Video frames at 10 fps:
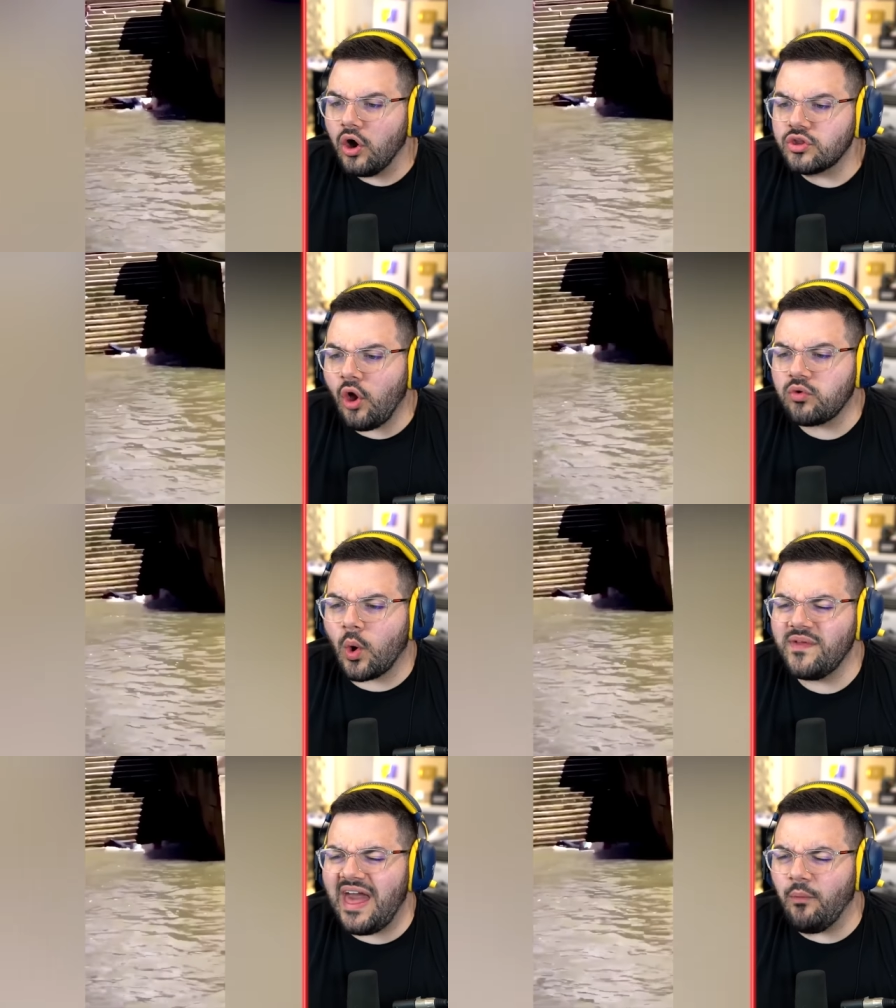Don't
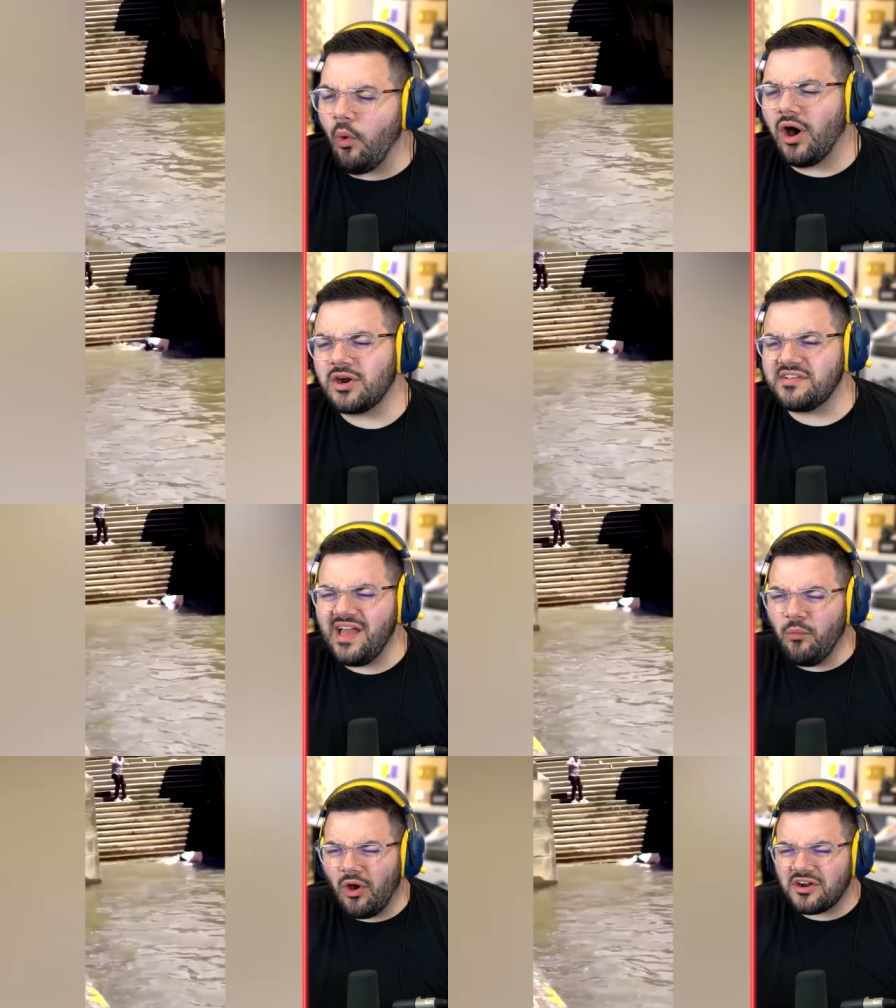go in that water. Is
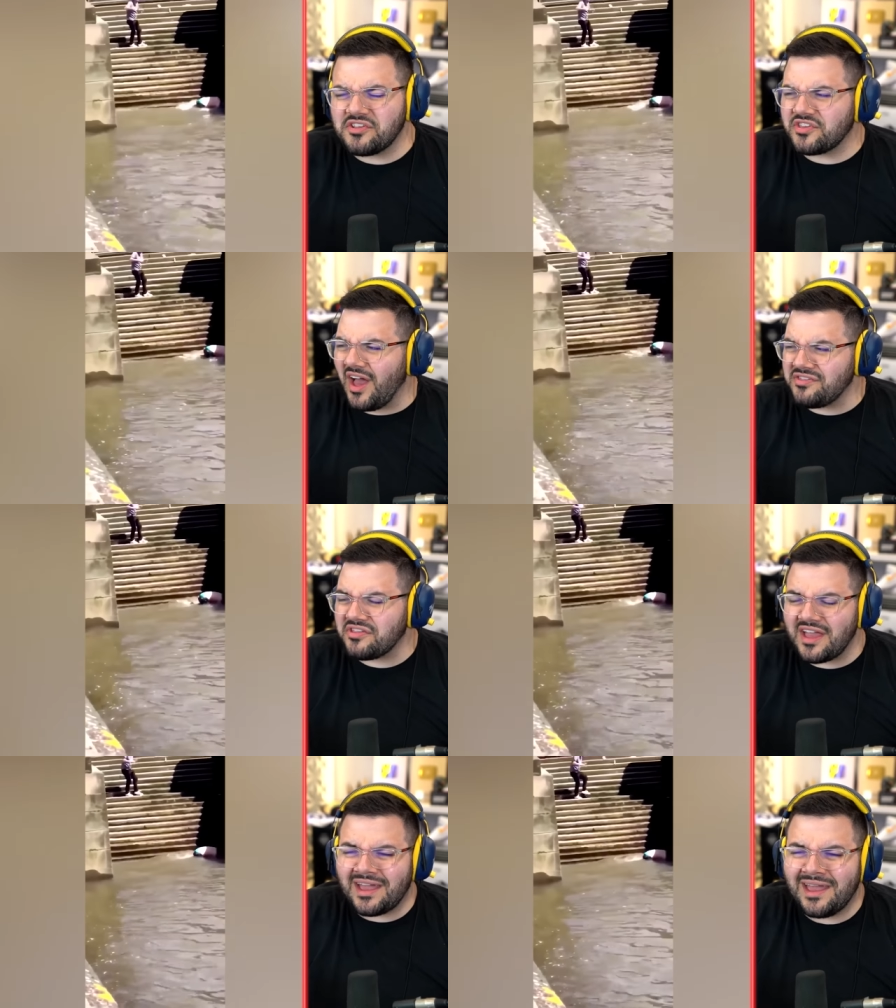that water disgusting?